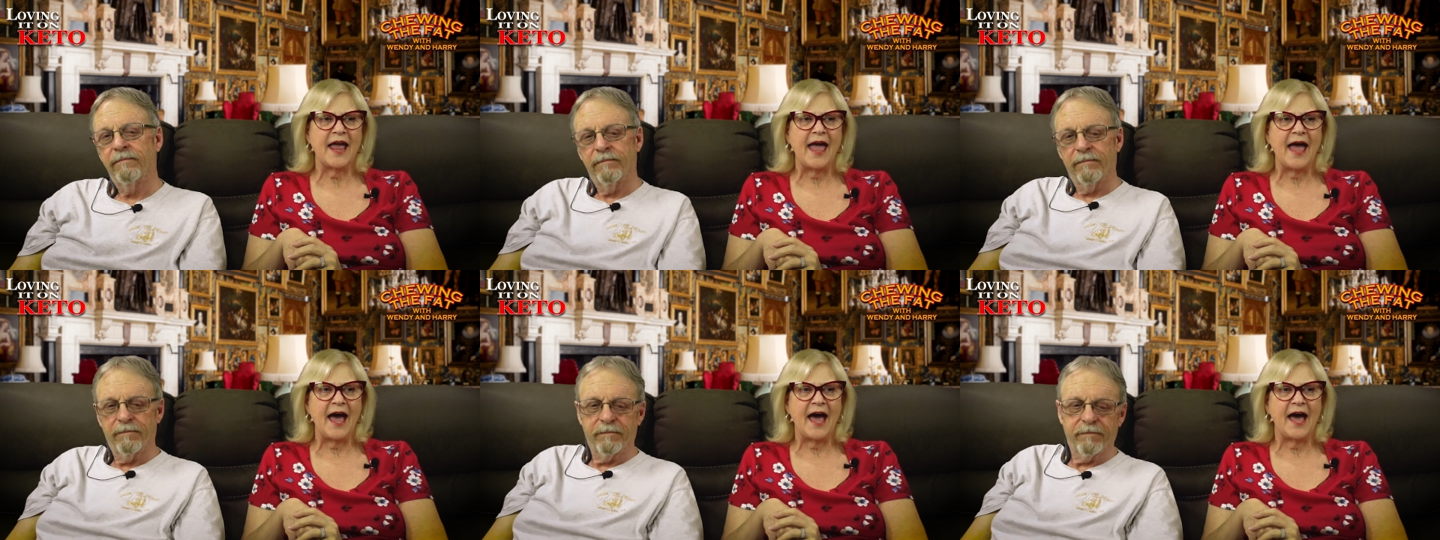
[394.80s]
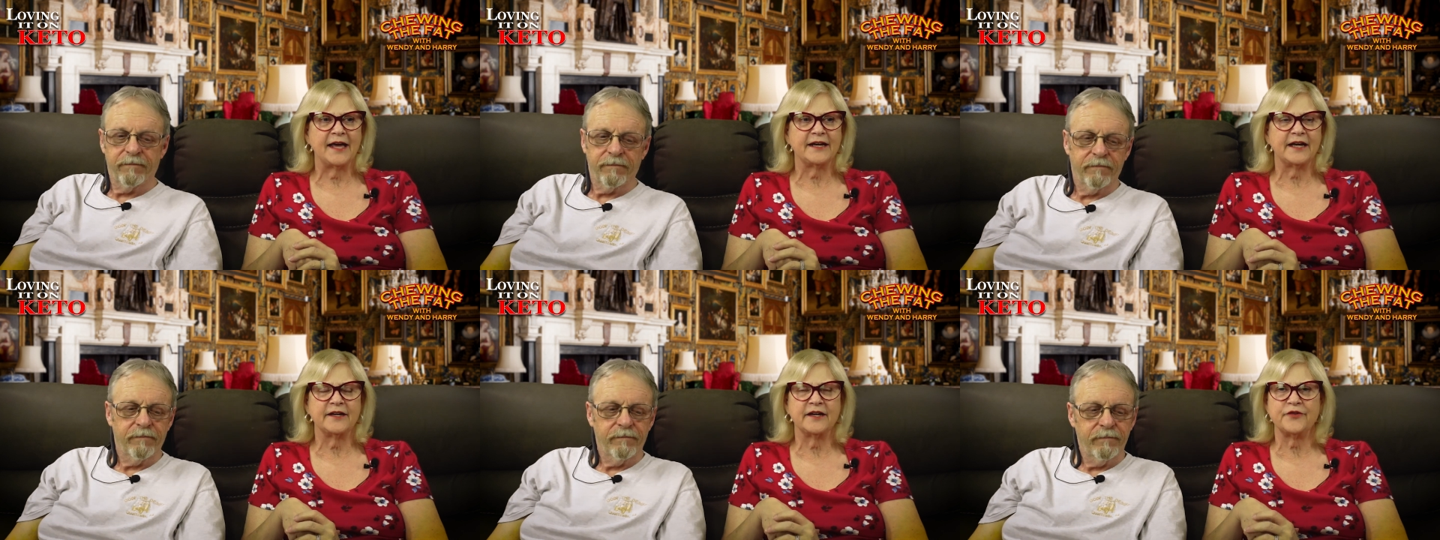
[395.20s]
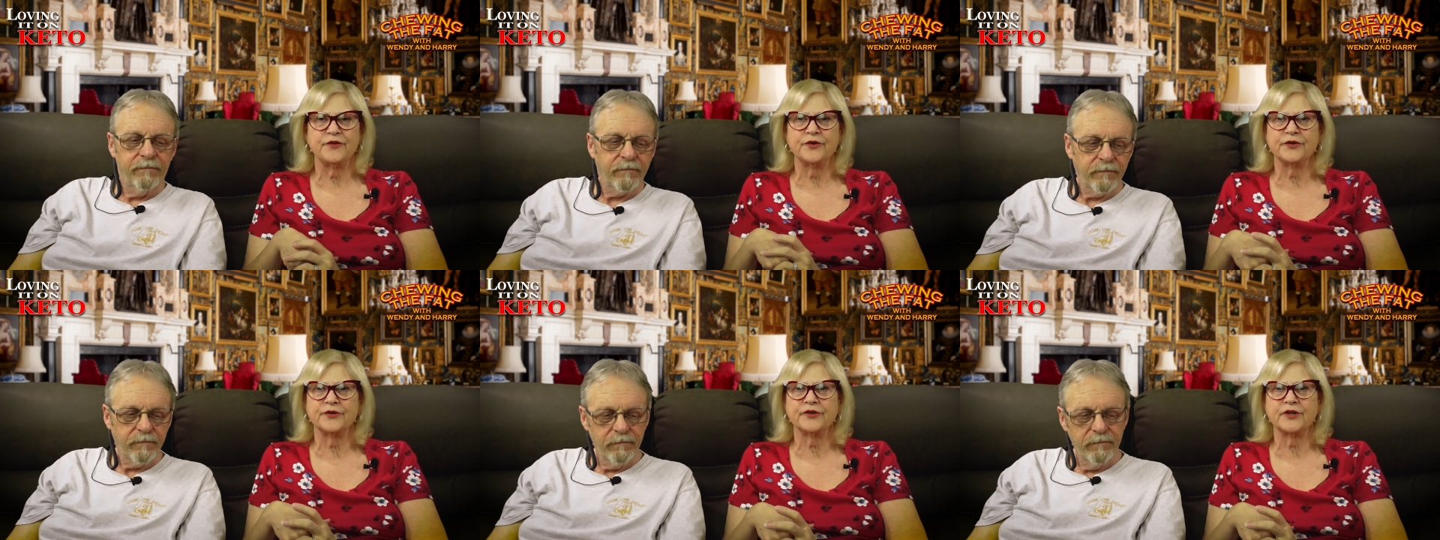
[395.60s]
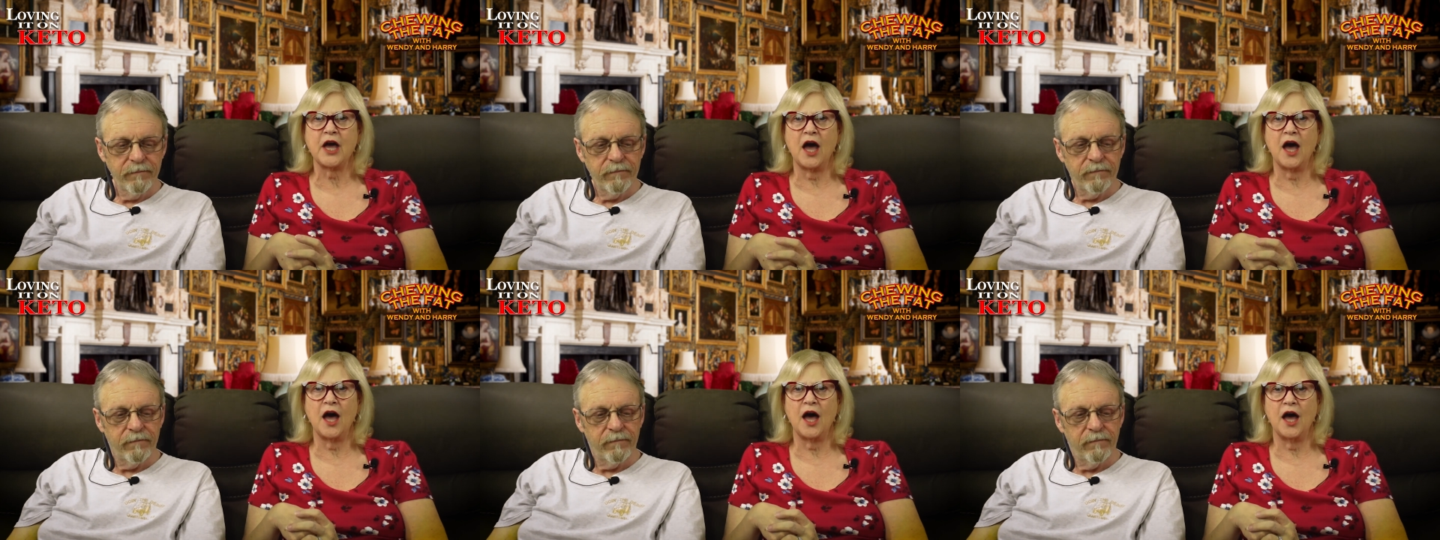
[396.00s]
Speaker 1: to add another
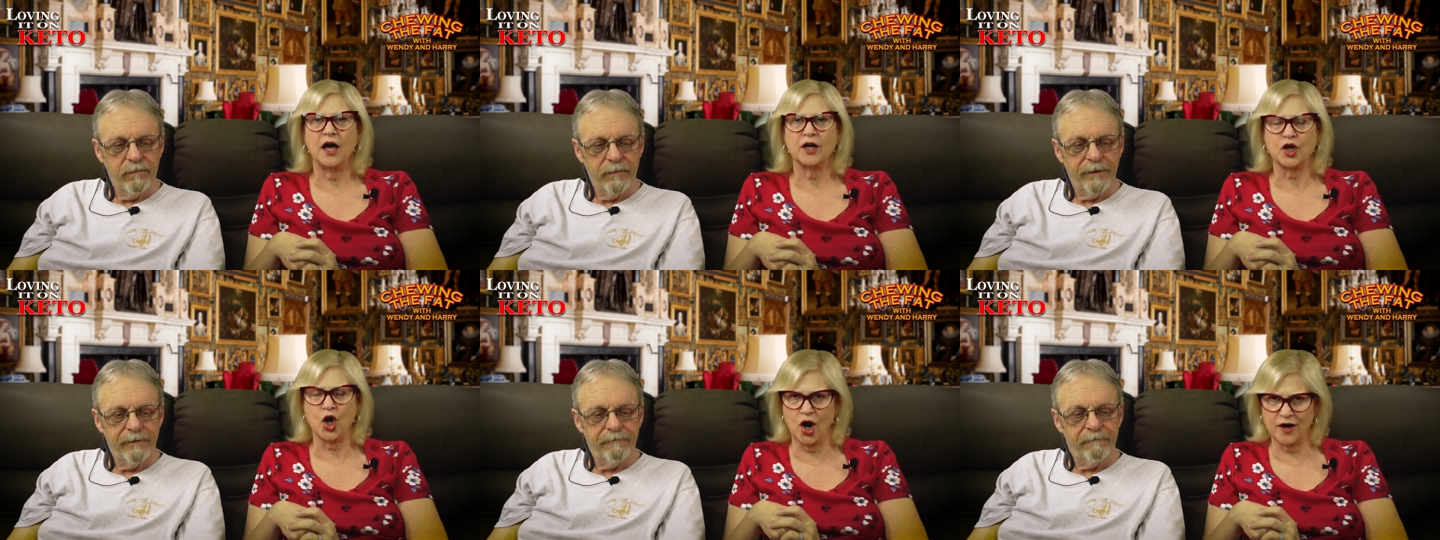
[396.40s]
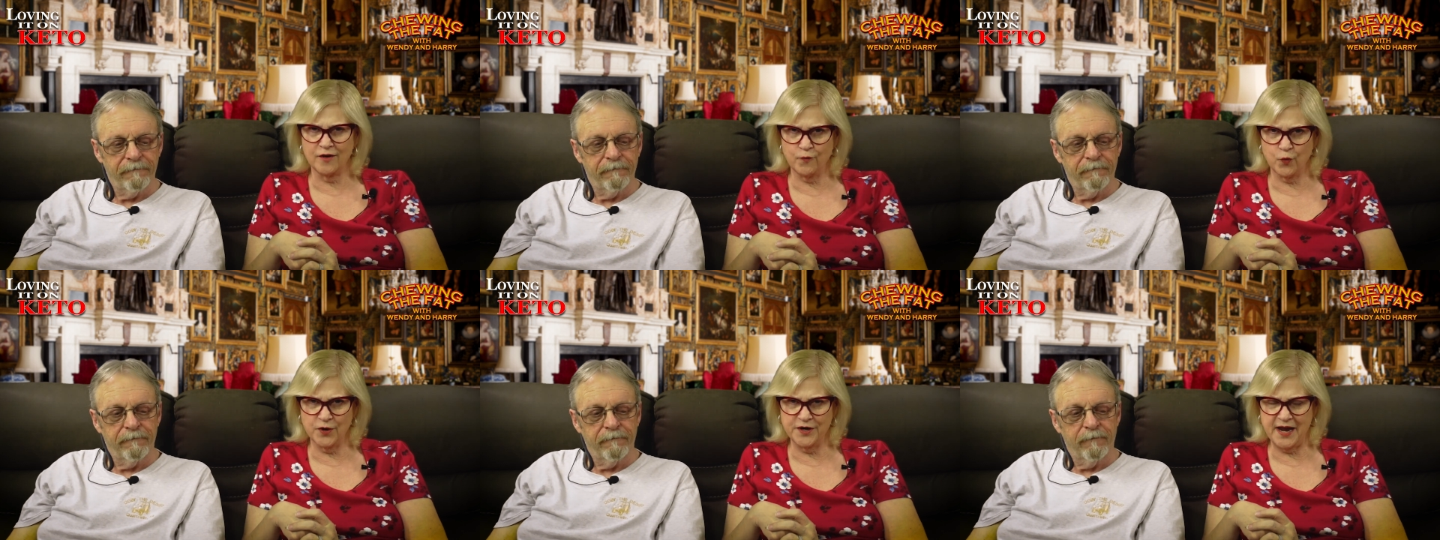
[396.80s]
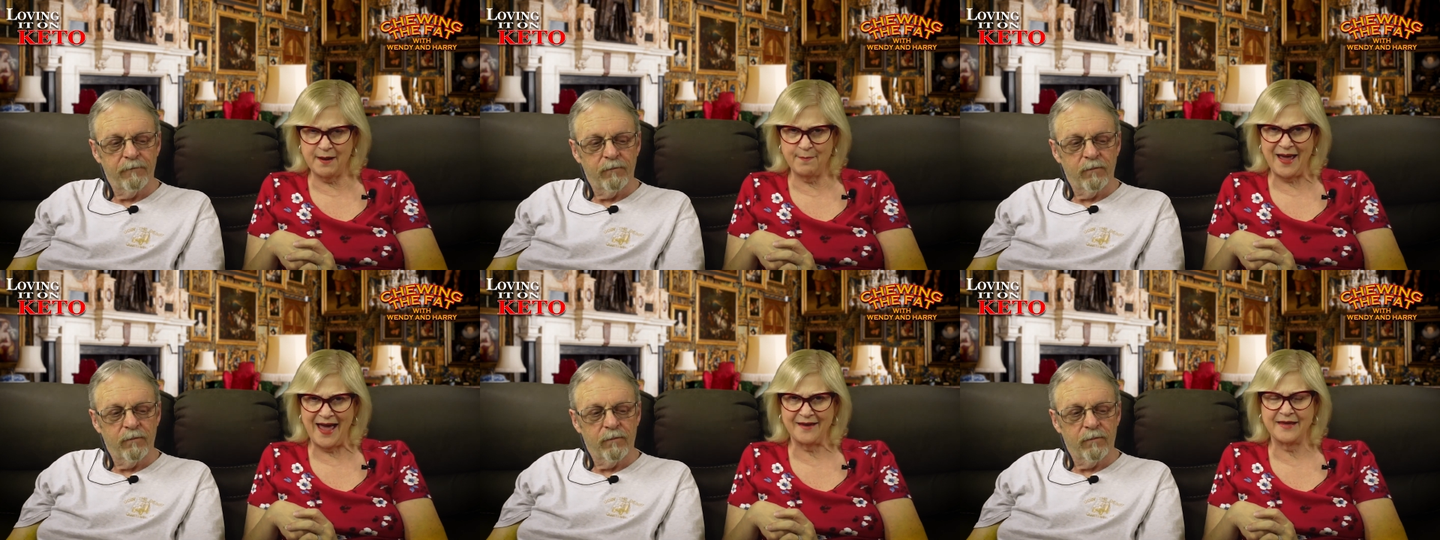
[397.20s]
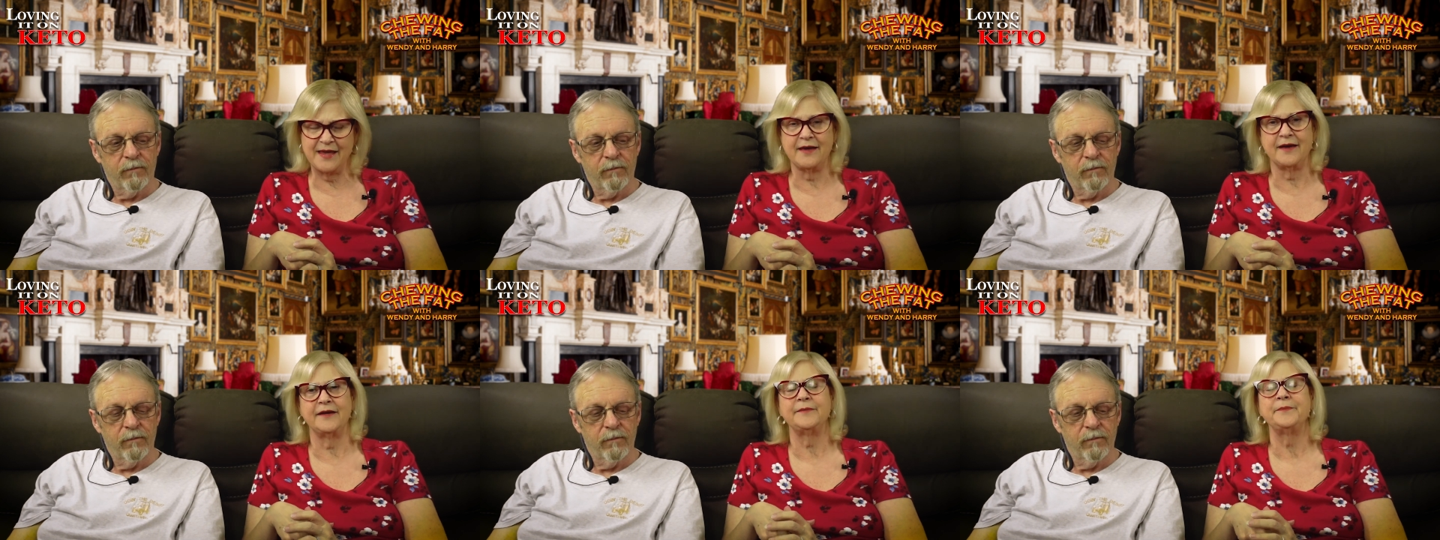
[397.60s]
uh, carnivore day back
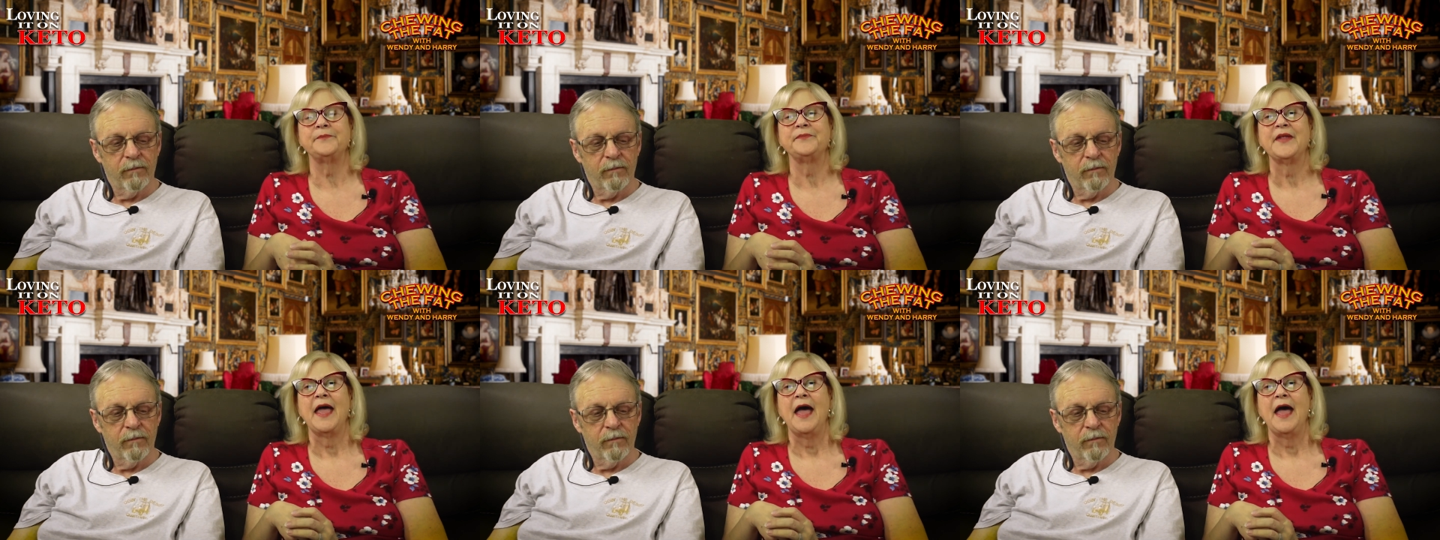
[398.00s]
in.